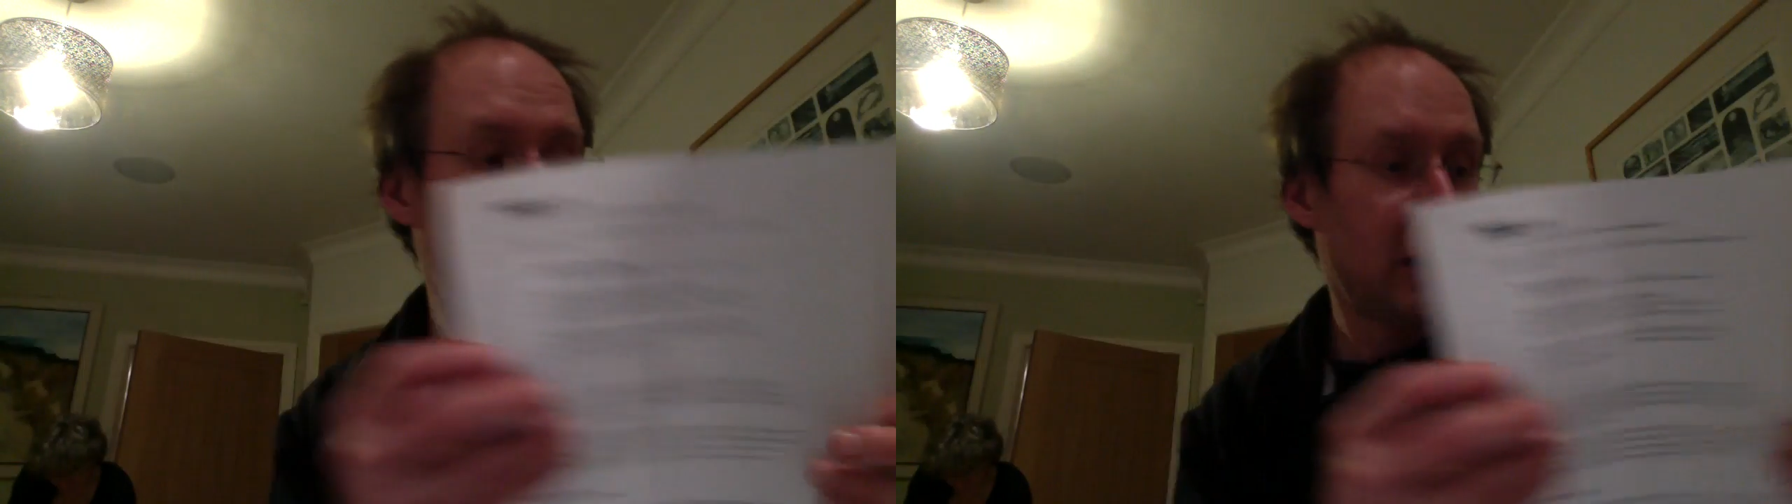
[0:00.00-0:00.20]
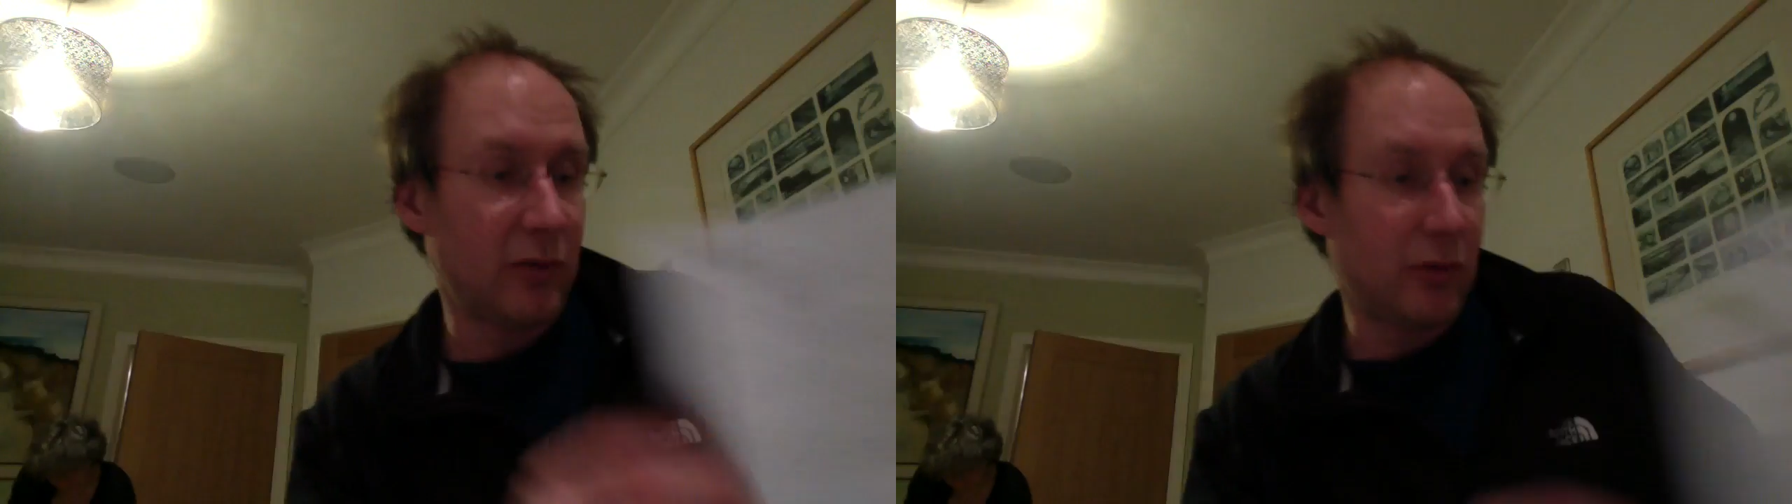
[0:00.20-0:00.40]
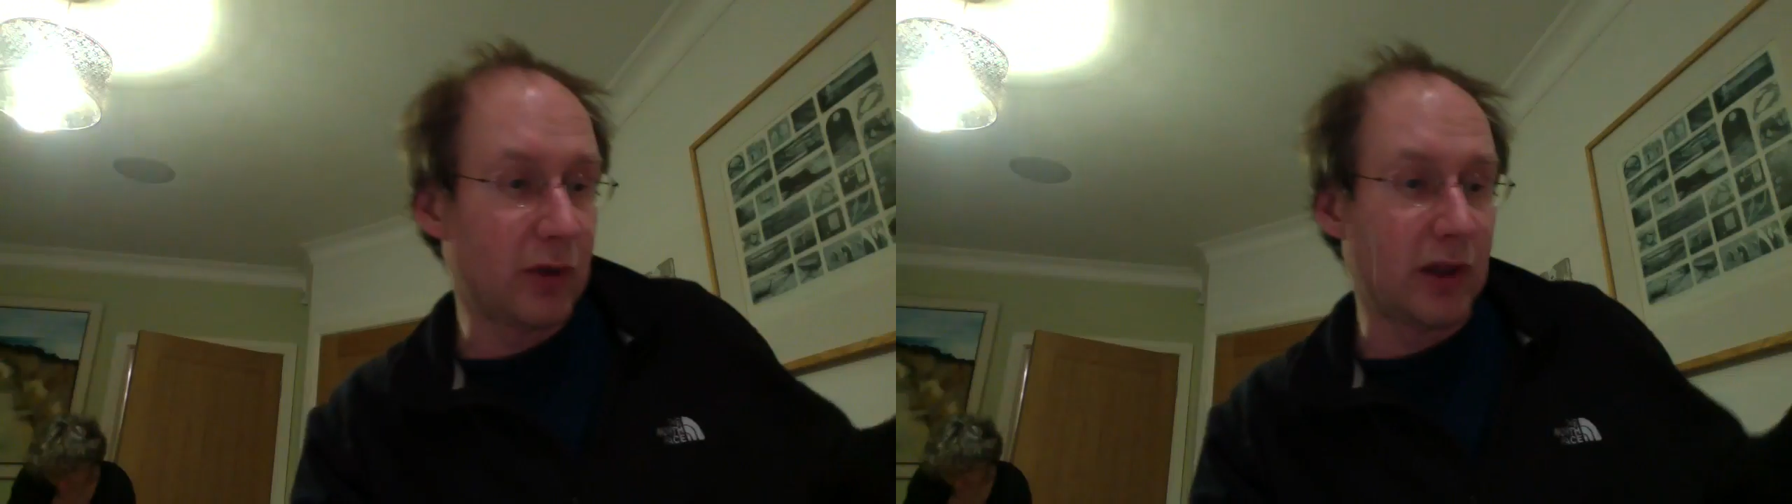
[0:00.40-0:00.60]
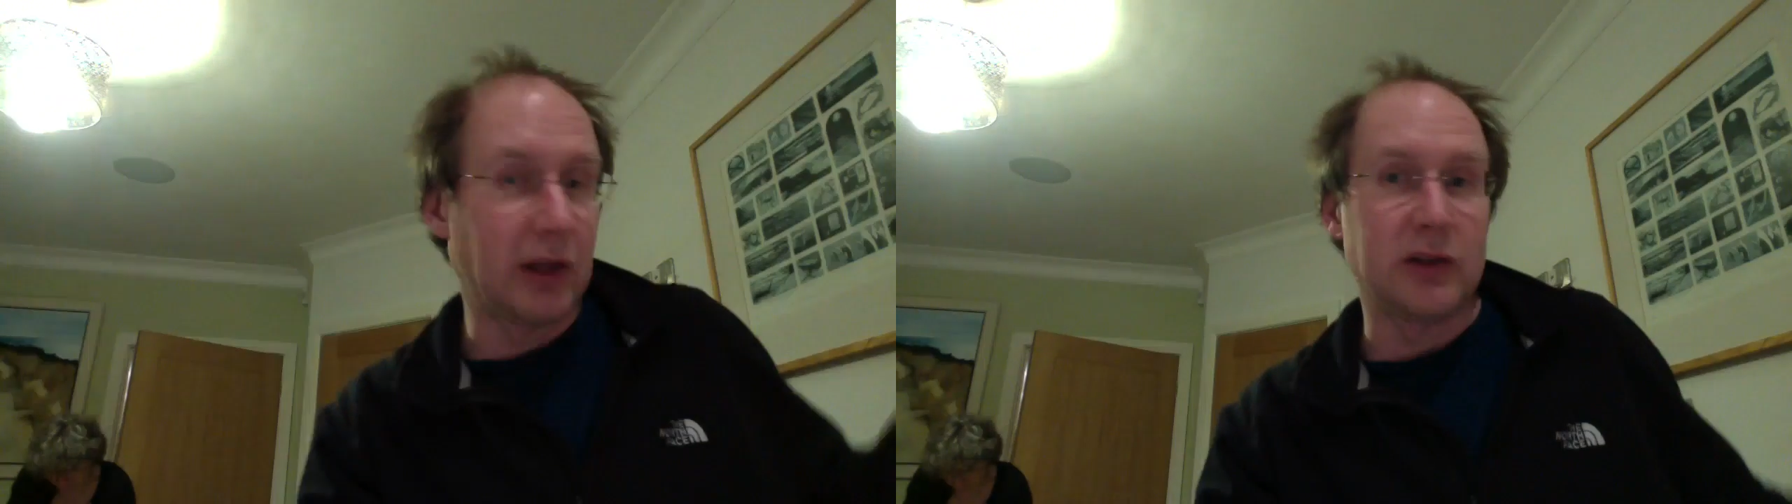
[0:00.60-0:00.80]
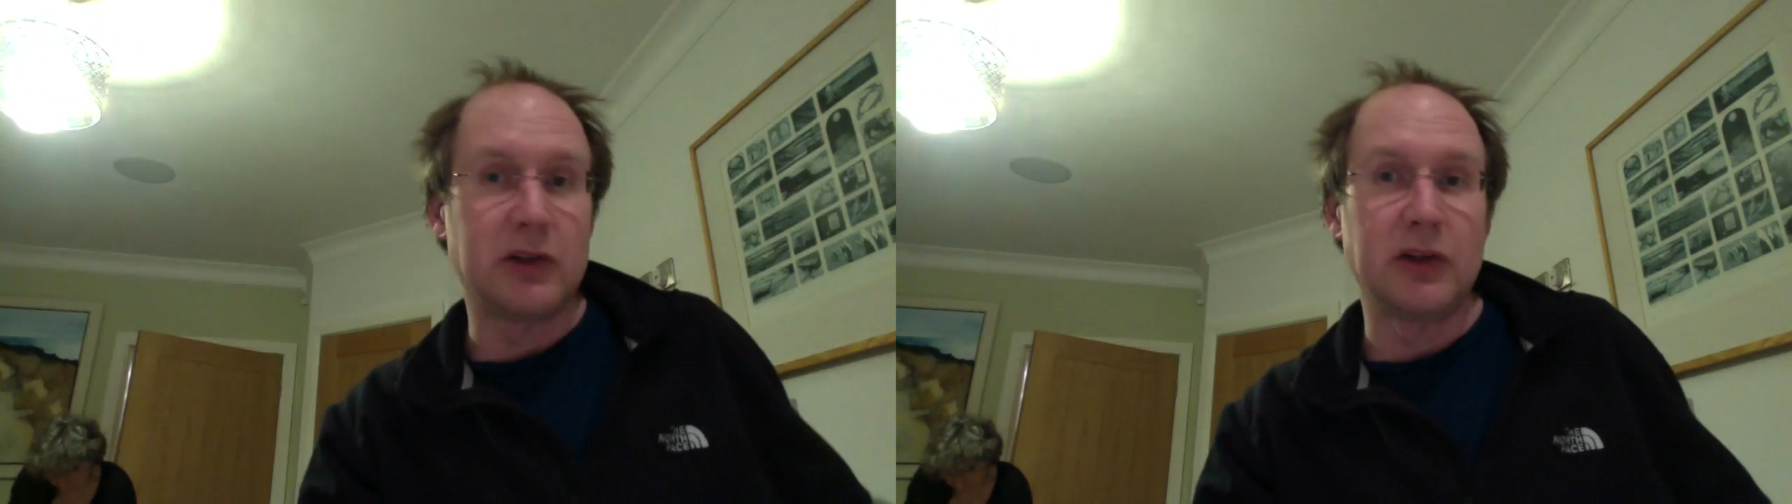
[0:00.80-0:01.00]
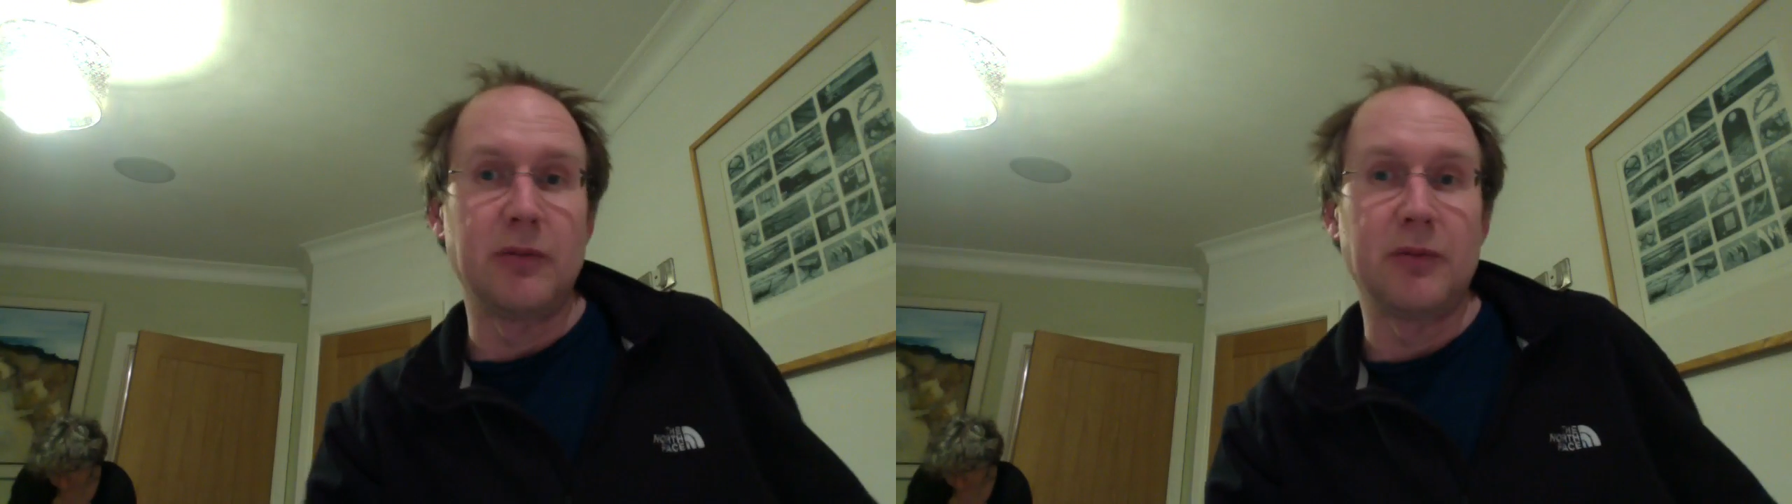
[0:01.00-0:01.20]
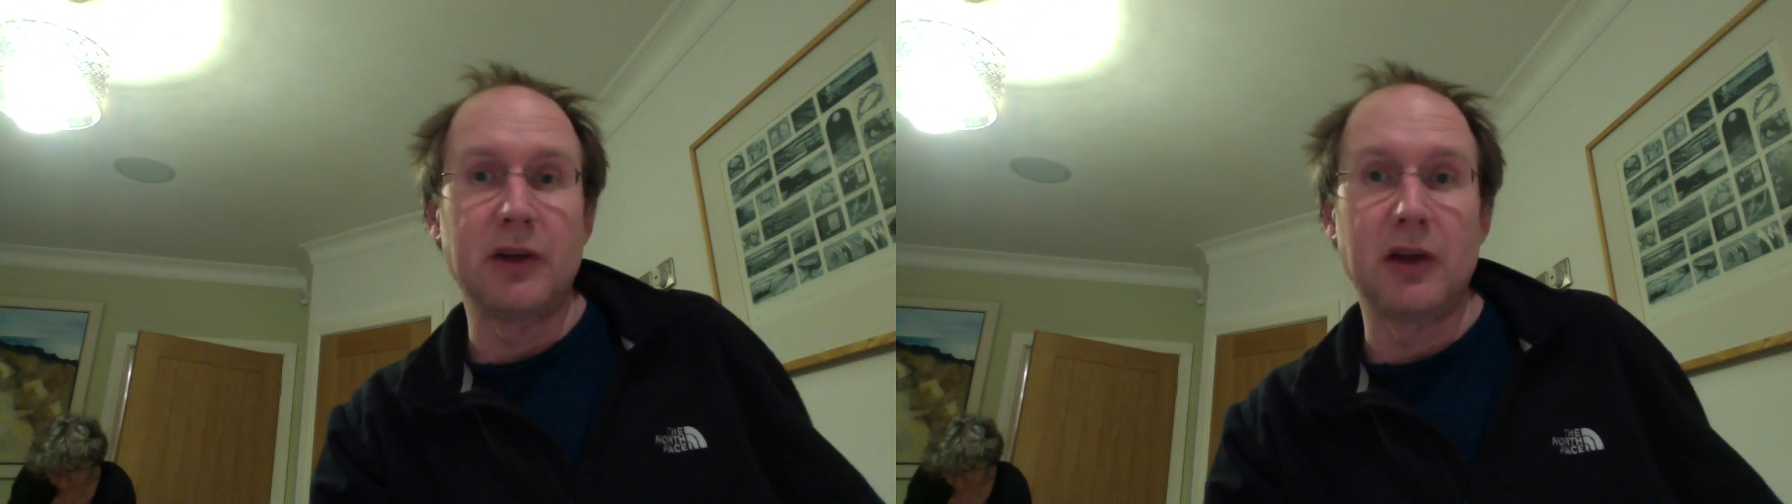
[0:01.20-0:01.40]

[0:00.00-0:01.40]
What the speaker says: What I'd like you to do,